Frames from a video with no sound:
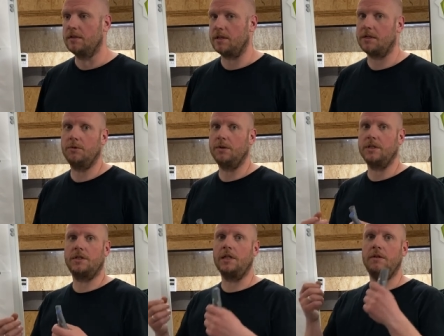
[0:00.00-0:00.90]
that you
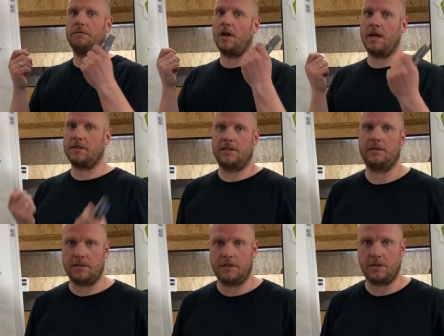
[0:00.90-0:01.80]
receive like
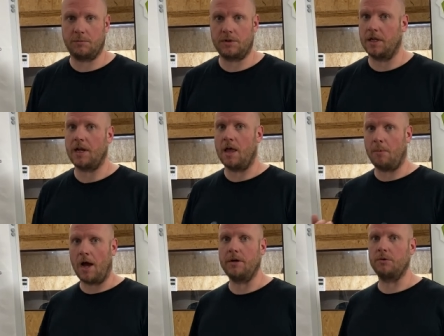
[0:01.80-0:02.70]
66%
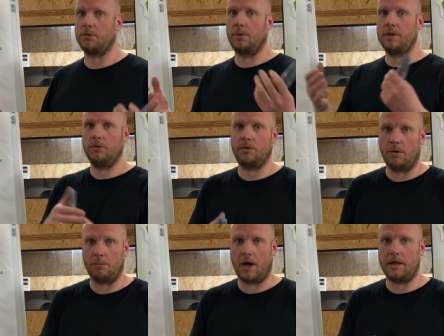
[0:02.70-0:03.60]
albinos when you
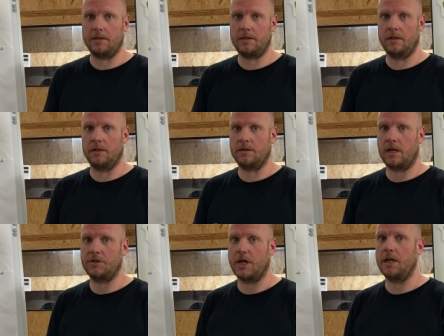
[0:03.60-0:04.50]
combine uh,
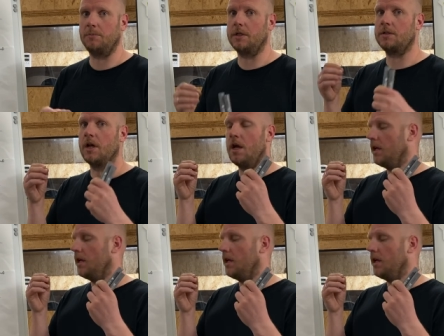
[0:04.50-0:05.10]
such animals